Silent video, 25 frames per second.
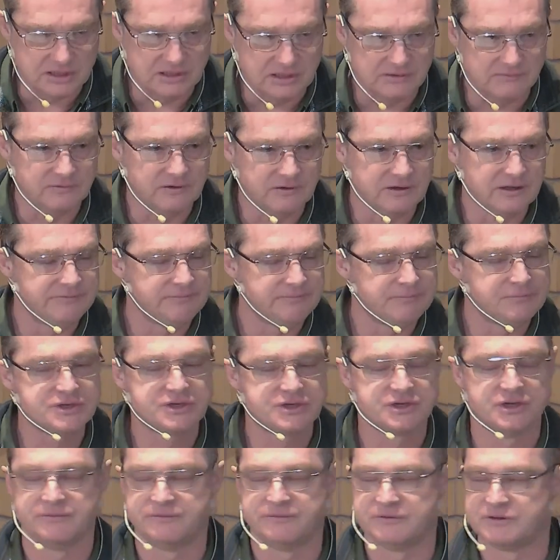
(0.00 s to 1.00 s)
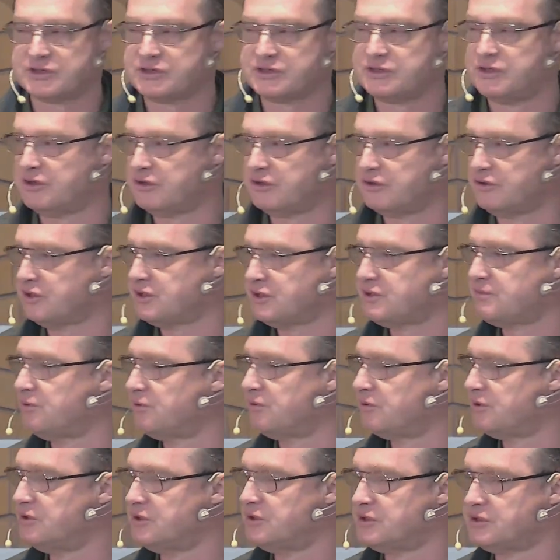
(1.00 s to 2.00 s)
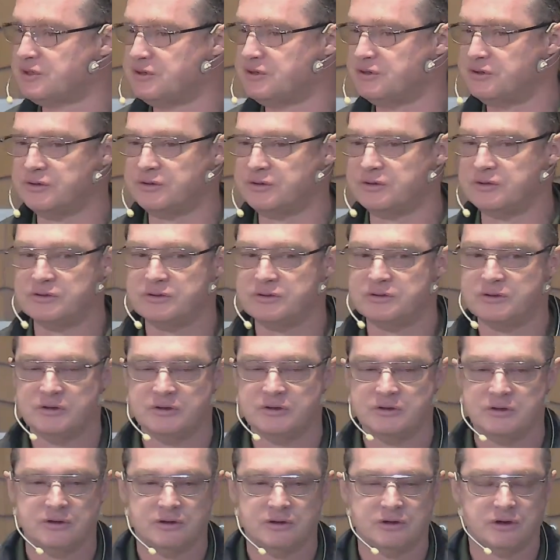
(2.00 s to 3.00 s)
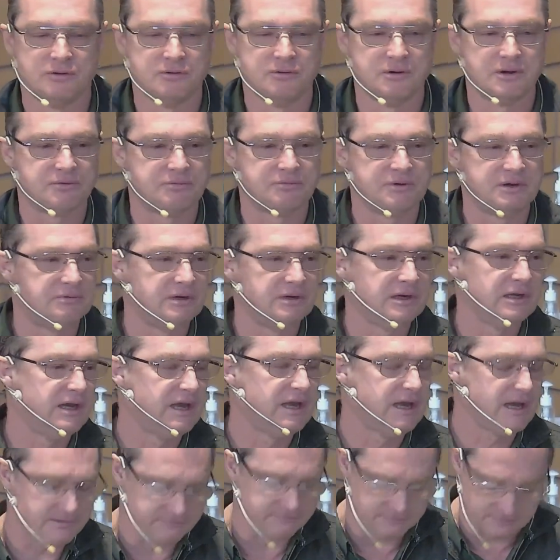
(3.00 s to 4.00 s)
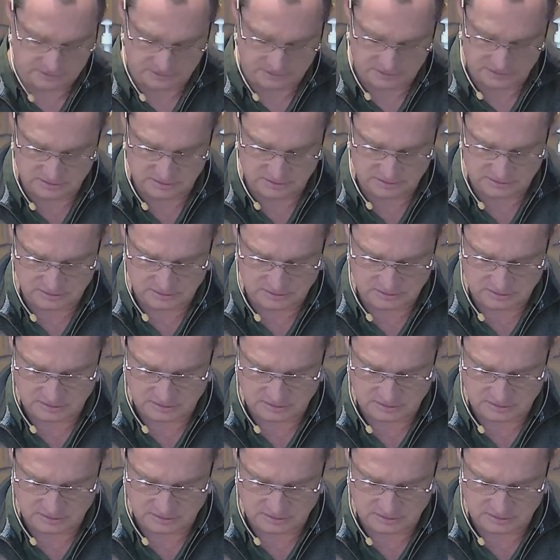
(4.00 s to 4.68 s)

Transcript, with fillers: we give lip service to the gospel concern or whether we really have it.